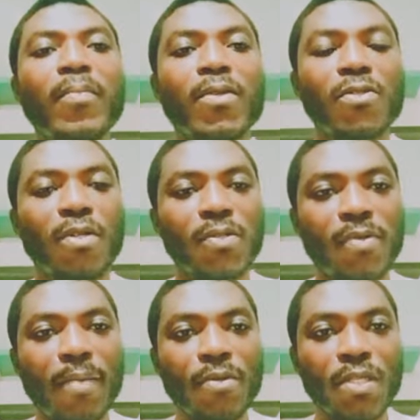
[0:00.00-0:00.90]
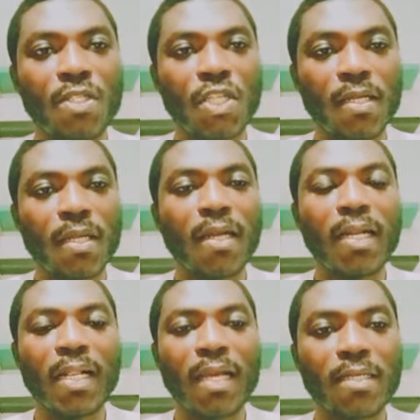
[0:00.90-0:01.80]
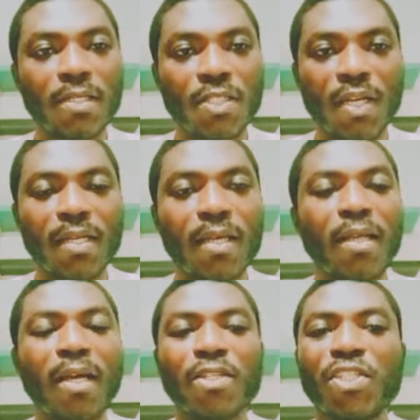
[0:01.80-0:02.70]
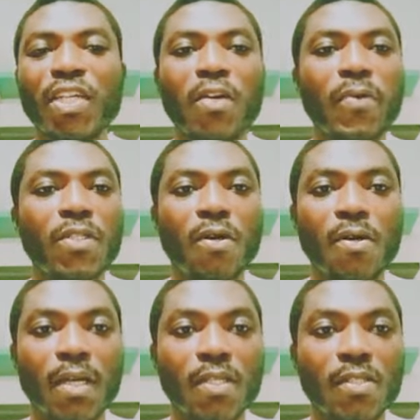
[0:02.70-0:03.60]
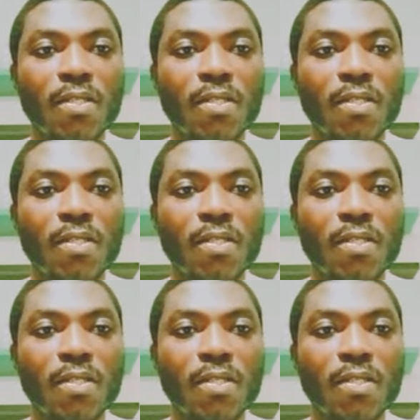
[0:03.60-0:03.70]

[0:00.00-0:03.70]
subscribe to this channel, like this channel, and share with others.